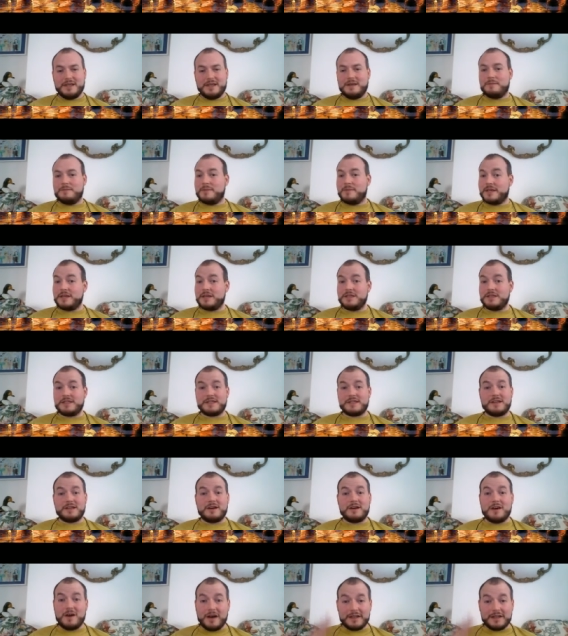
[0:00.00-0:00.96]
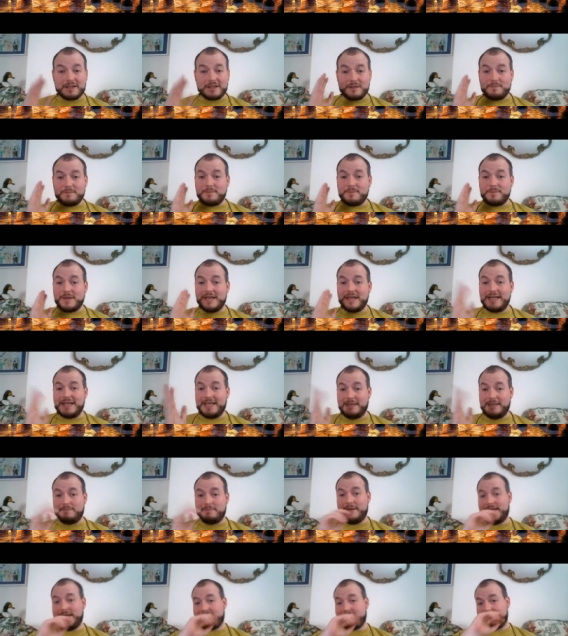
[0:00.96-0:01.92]
Because I'd completely
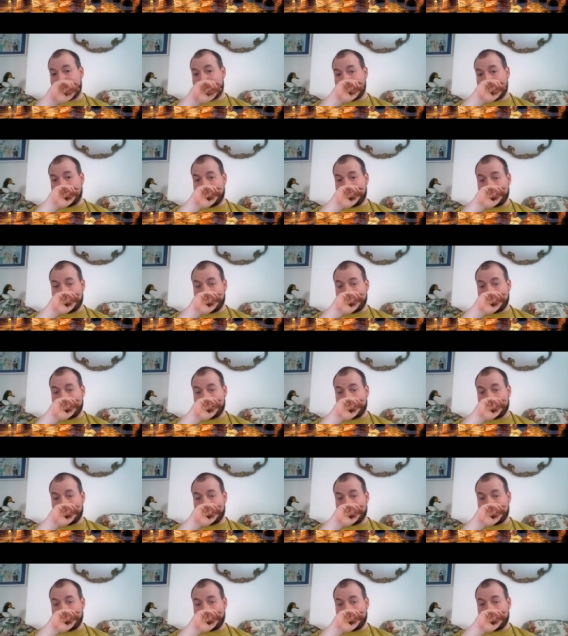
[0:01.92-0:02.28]
missed,